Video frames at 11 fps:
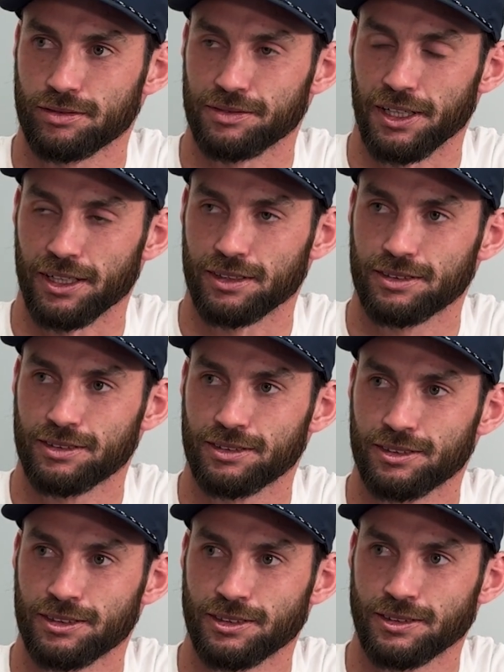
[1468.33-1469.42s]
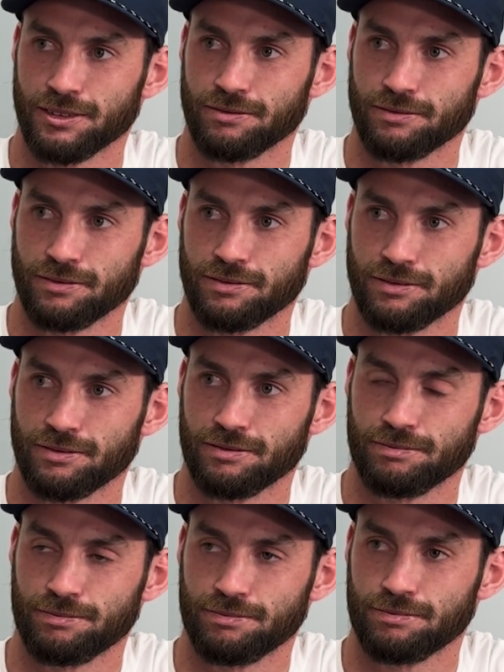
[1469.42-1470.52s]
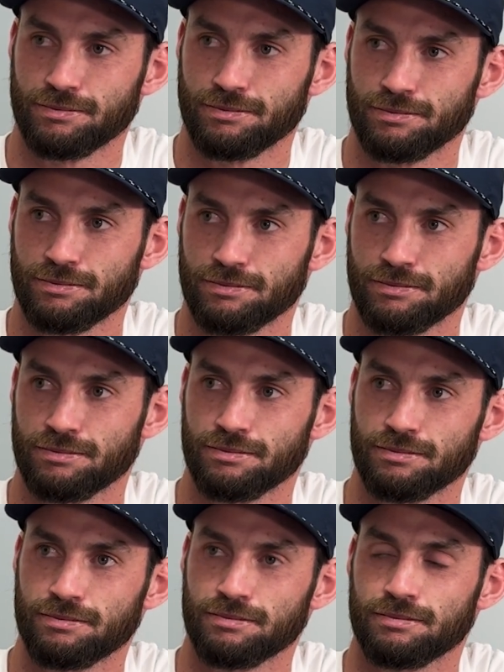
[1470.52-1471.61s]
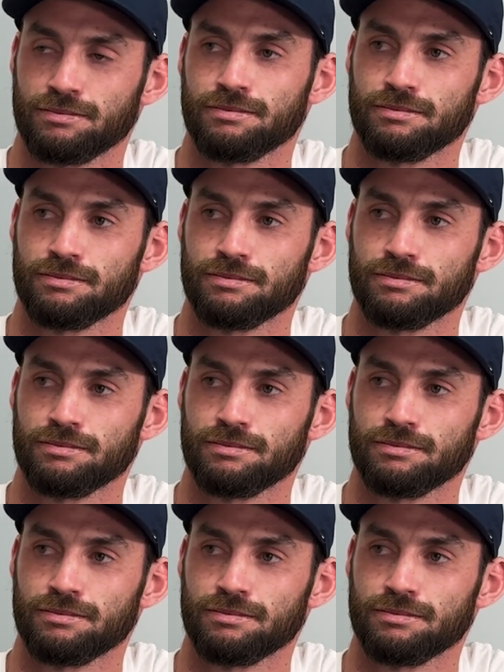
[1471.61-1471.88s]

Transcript: I think it's 9. So and then if you look at